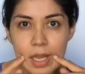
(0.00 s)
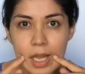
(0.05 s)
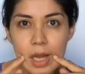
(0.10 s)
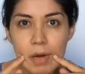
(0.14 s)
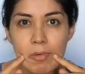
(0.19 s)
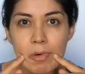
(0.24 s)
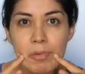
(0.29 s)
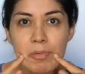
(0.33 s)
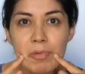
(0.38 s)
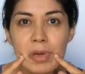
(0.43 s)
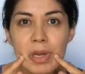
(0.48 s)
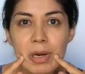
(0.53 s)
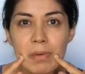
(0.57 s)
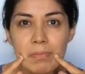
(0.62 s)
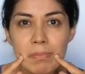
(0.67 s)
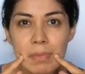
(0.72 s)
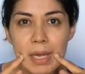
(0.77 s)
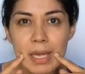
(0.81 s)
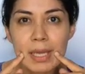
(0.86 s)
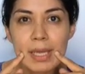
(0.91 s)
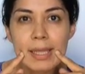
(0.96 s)
when we are
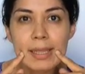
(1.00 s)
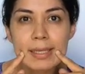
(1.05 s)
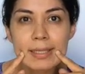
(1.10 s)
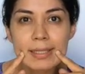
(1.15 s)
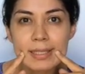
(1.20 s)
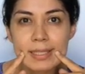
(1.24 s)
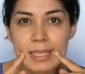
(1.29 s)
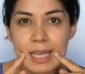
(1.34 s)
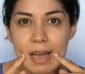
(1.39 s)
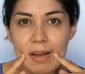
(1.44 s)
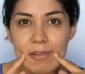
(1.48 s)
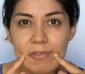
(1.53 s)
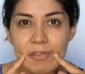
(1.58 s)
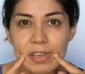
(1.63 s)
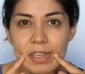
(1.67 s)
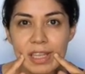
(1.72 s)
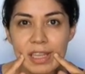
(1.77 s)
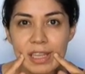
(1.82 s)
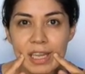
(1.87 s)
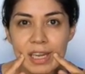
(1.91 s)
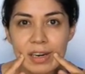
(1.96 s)
making the sound for the
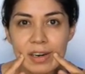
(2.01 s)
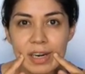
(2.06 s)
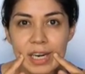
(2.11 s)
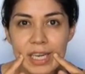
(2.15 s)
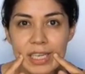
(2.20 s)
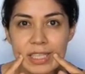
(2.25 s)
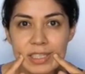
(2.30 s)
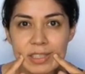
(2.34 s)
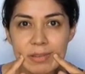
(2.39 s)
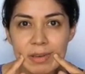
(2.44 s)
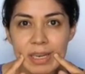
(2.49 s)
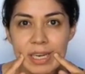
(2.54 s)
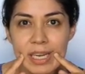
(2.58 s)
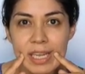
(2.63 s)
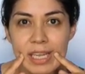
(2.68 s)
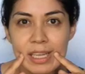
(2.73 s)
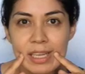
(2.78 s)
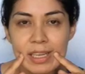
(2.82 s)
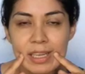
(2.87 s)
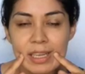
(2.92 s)
letter S. Ready?